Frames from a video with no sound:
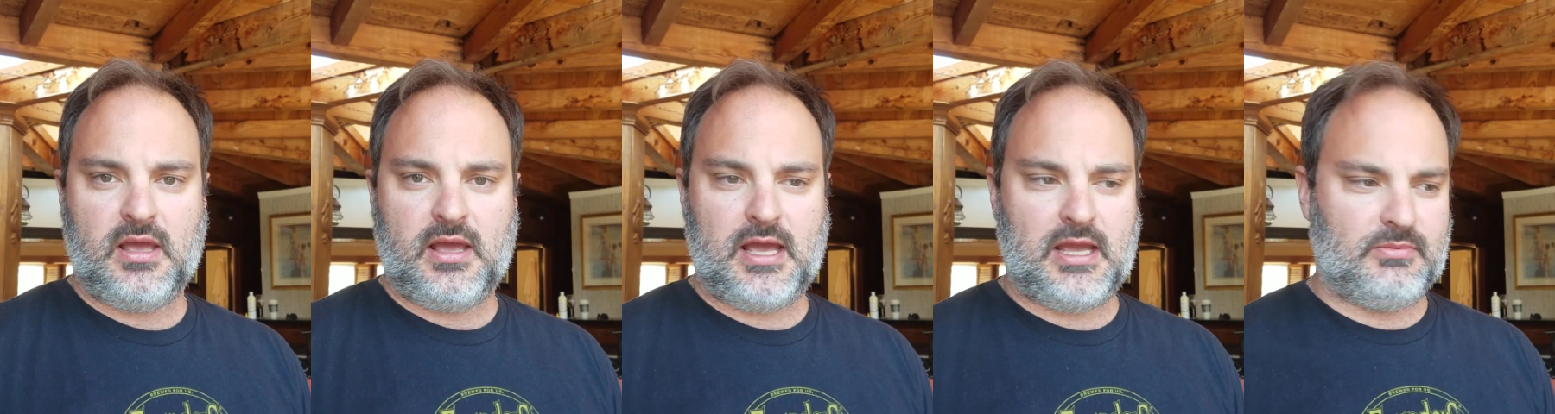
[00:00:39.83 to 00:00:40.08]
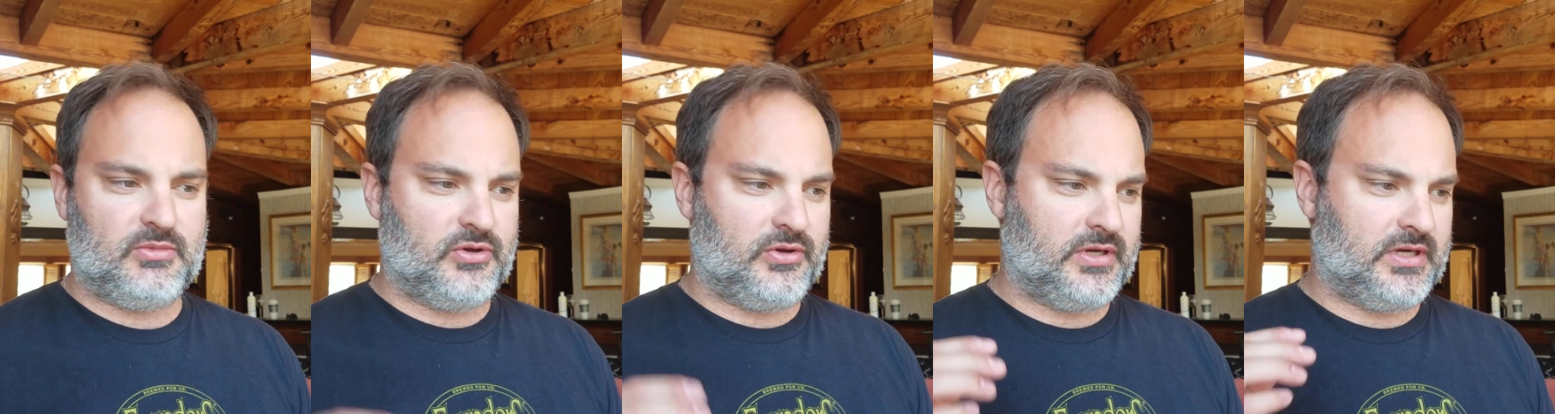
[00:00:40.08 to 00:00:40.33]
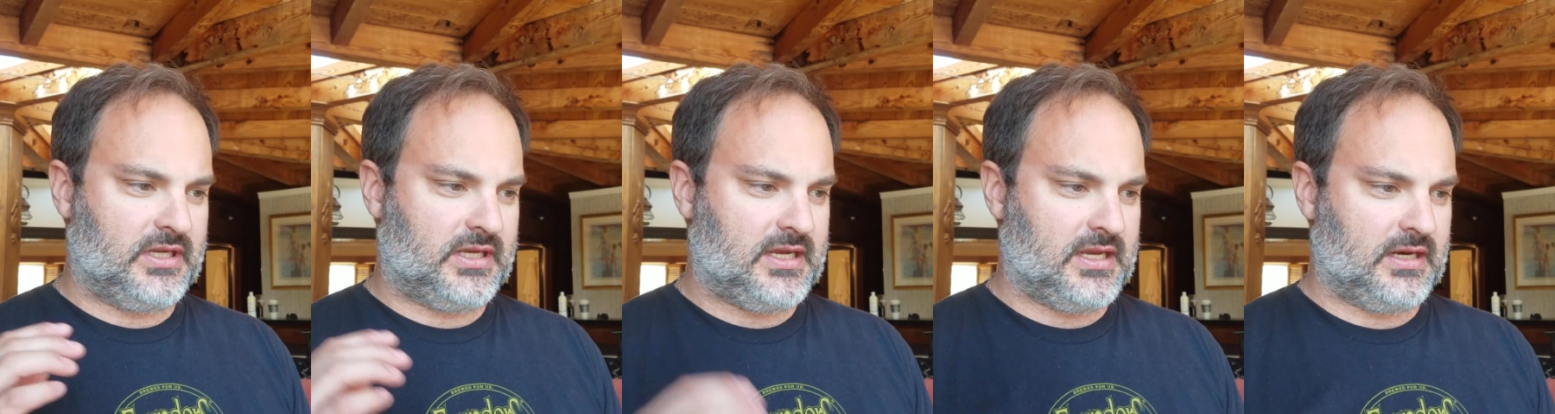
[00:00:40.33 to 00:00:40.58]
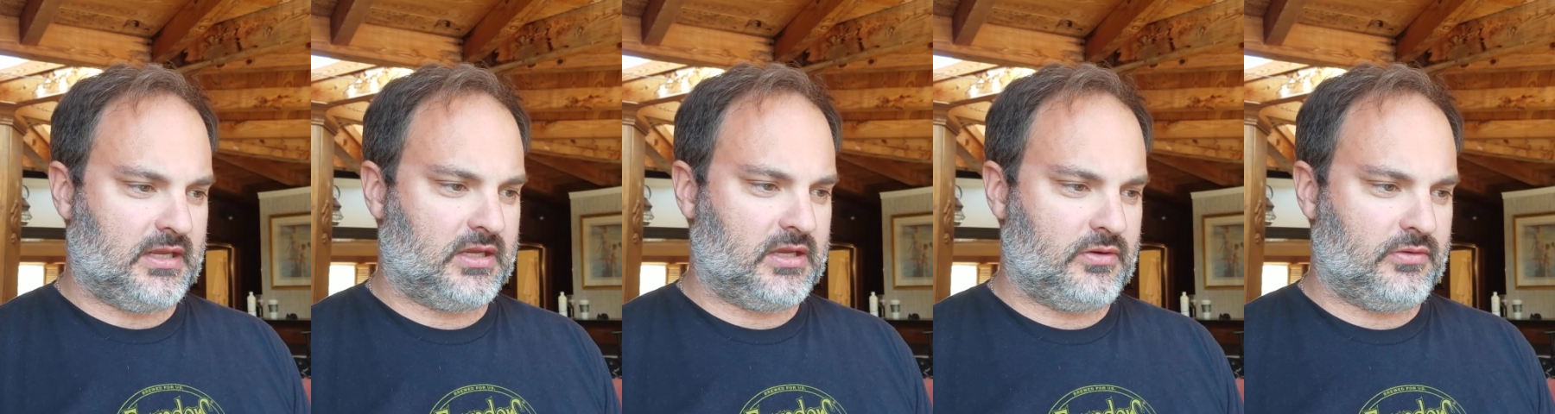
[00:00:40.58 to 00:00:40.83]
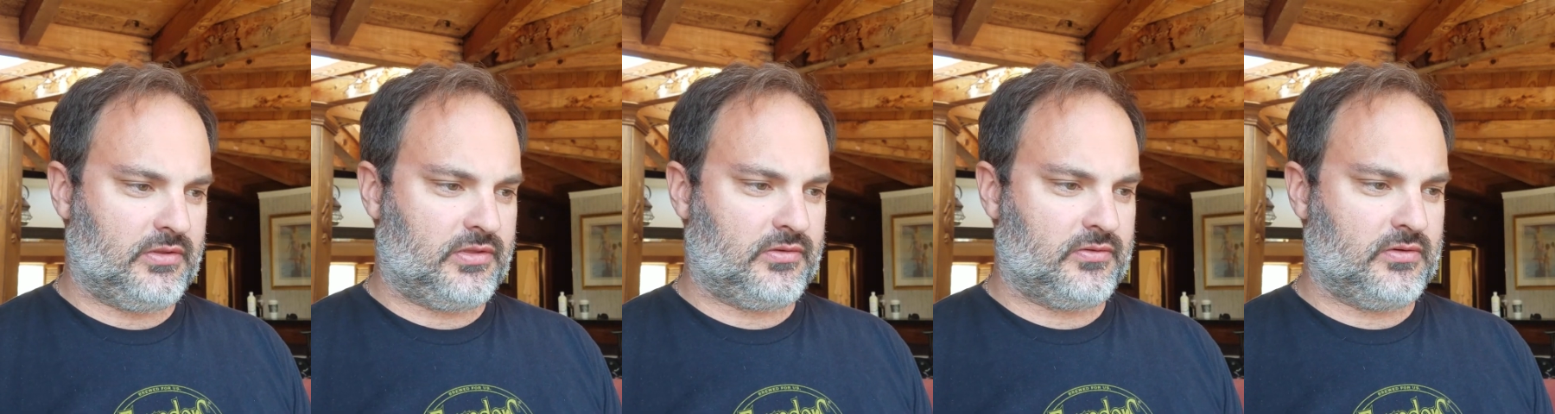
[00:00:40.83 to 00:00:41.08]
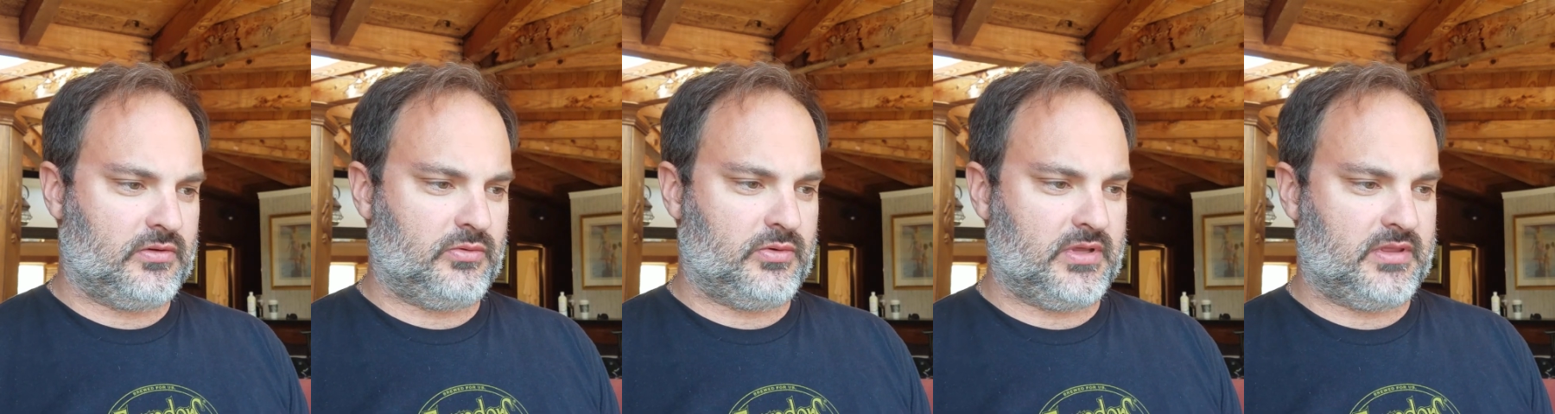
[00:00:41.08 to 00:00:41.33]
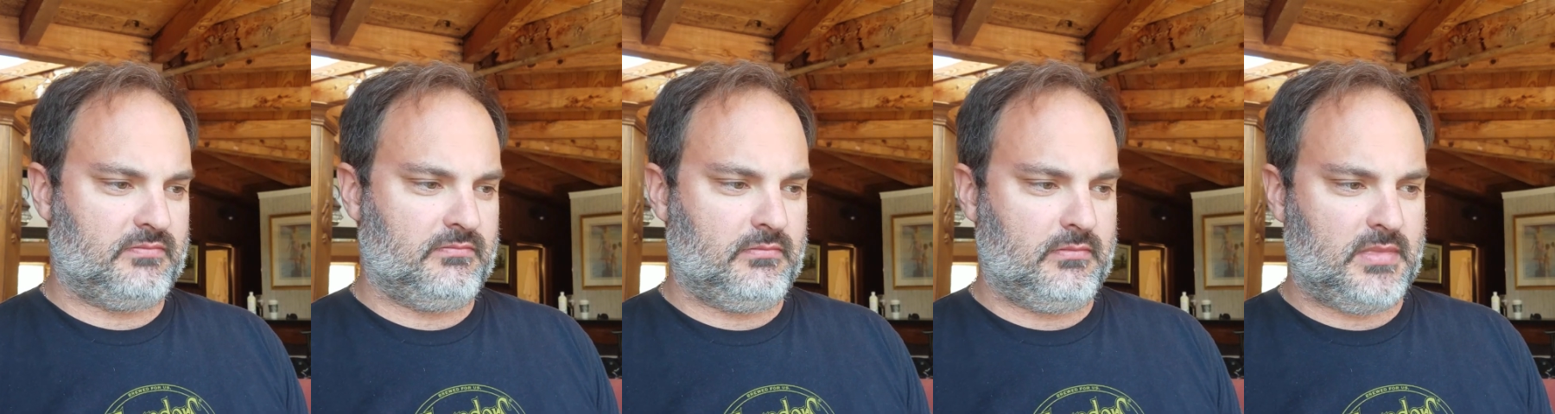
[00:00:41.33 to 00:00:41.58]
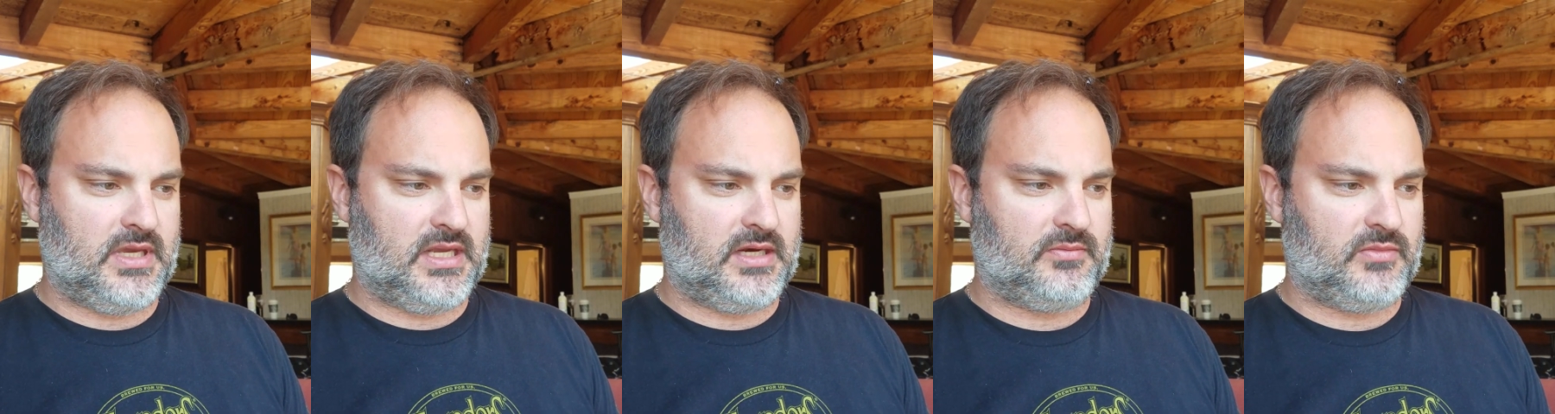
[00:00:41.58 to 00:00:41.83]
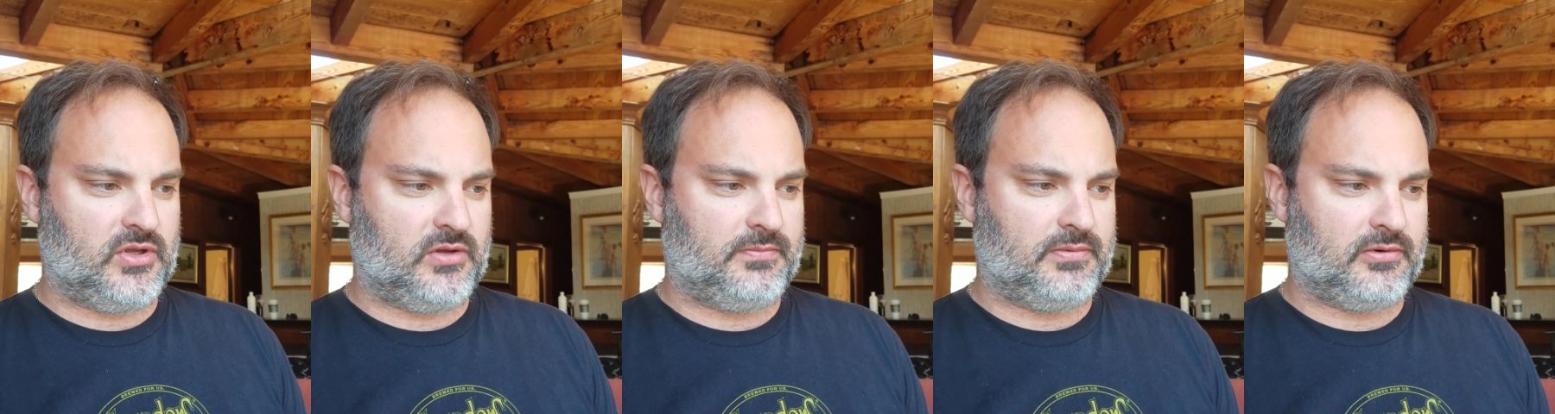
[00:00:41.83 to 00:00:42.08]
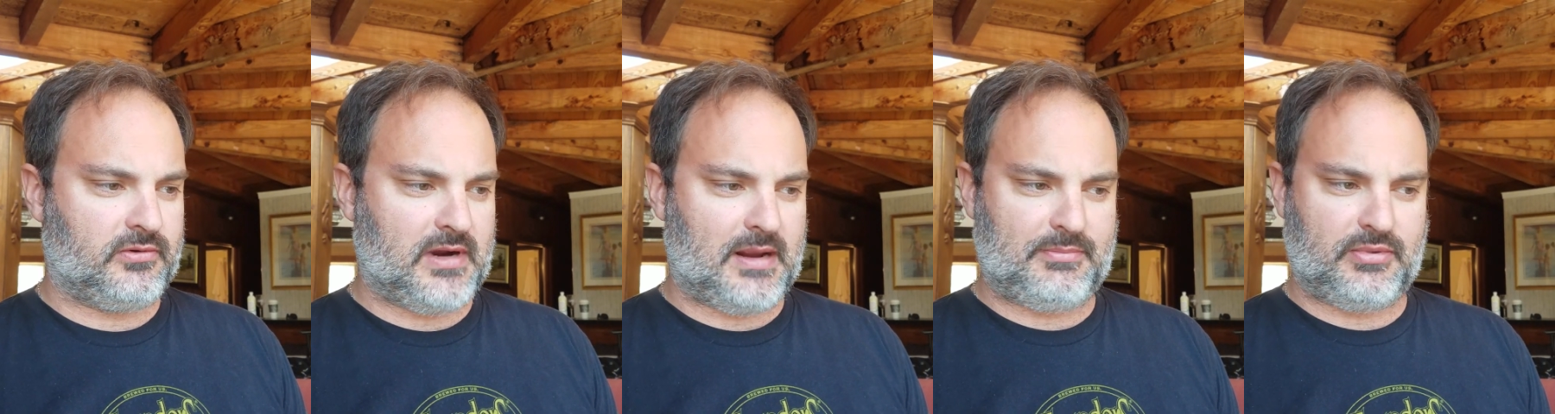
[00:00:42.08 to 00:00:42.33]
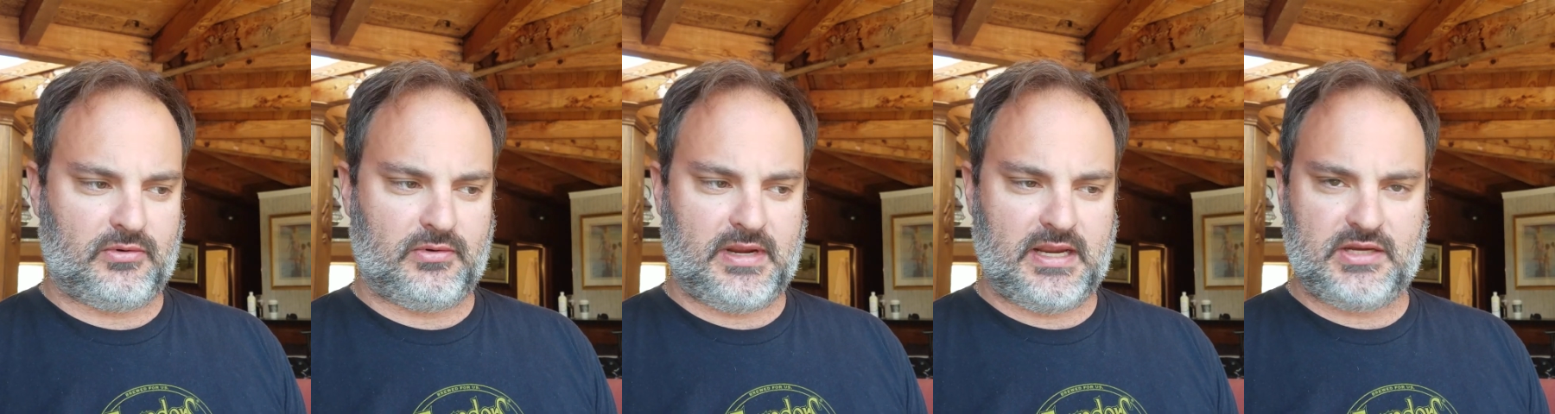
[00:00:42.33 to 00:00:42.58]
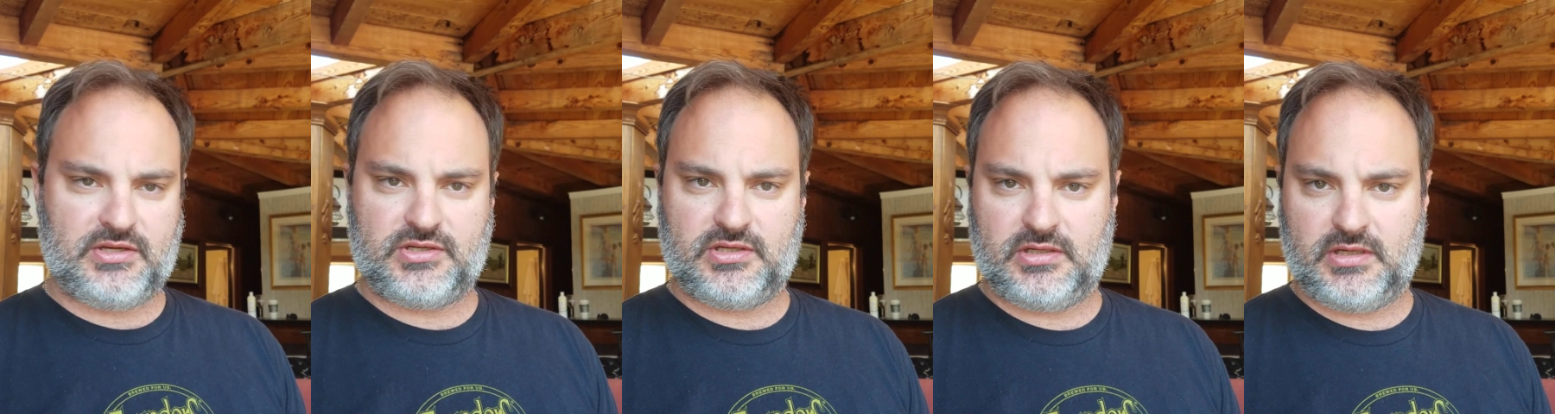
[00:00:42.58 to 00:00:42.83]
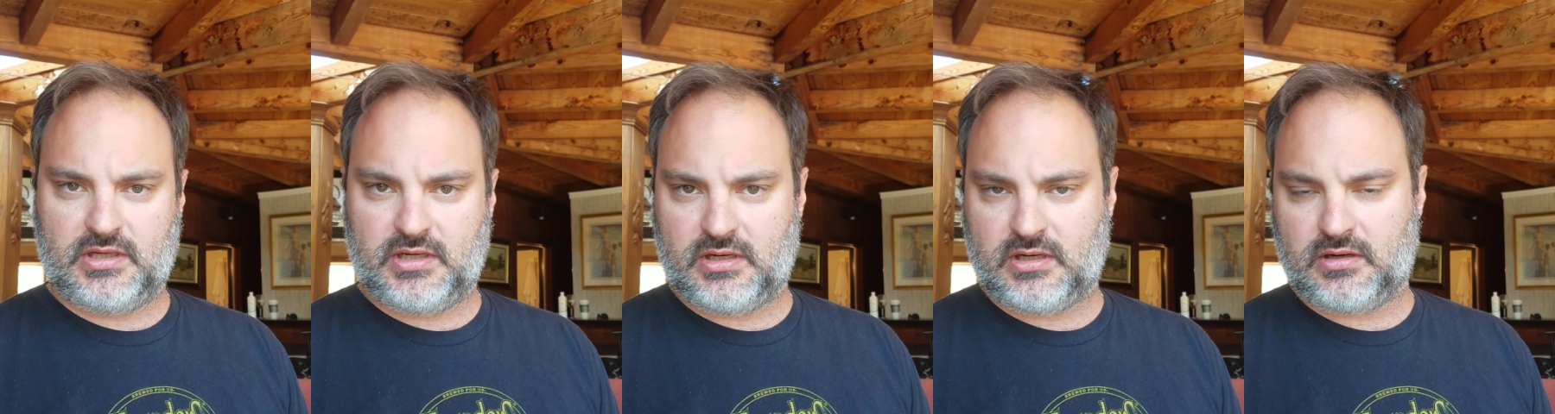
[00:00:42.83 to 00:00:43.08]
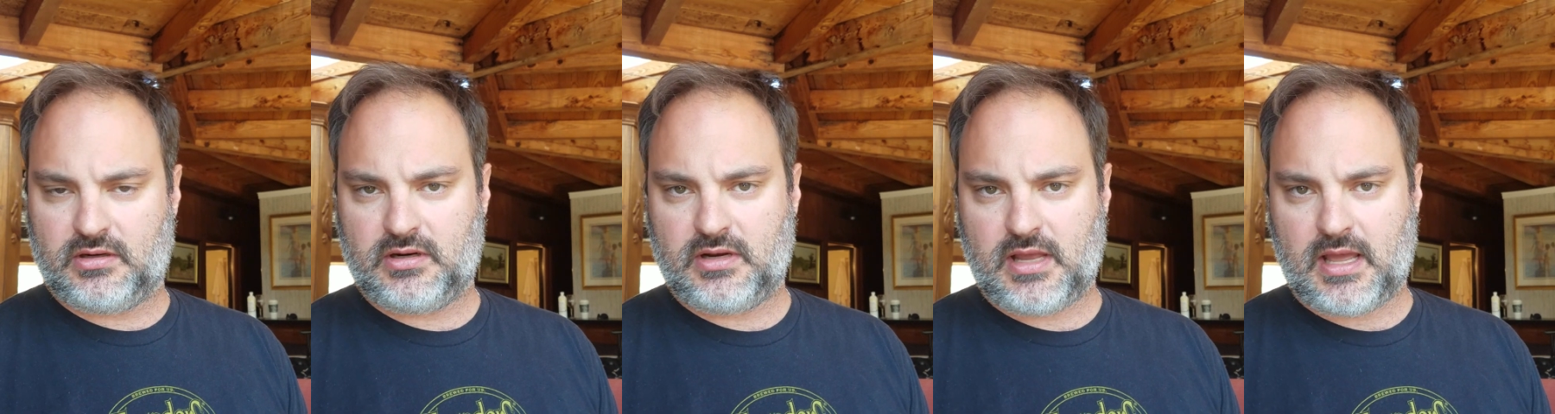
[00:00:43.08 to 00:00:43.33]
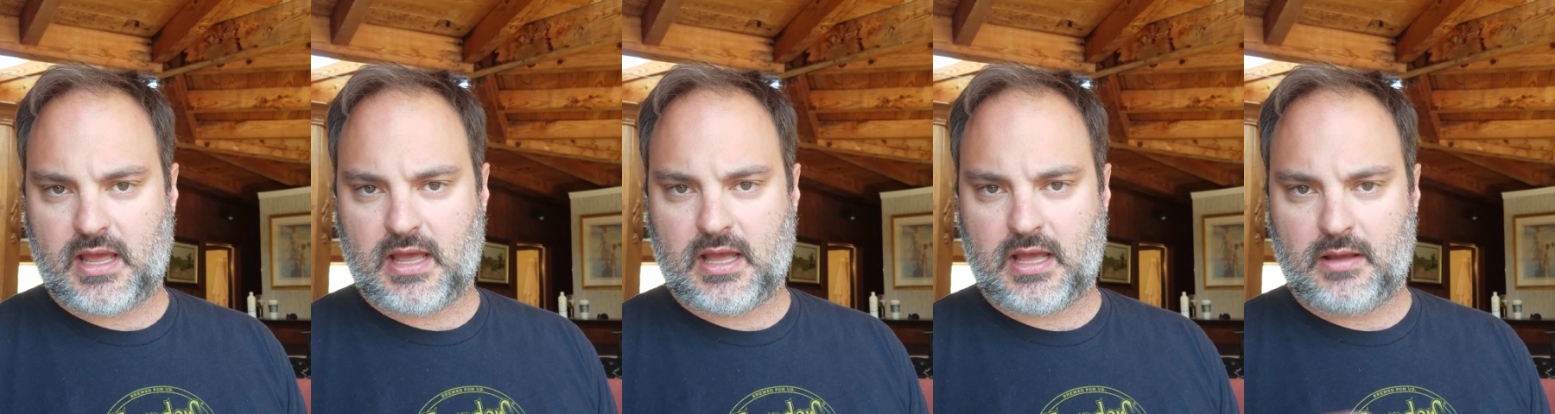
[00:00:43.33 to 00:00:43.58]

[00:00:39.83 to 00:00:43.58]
I'm going to kind of go through with minimal preparation here,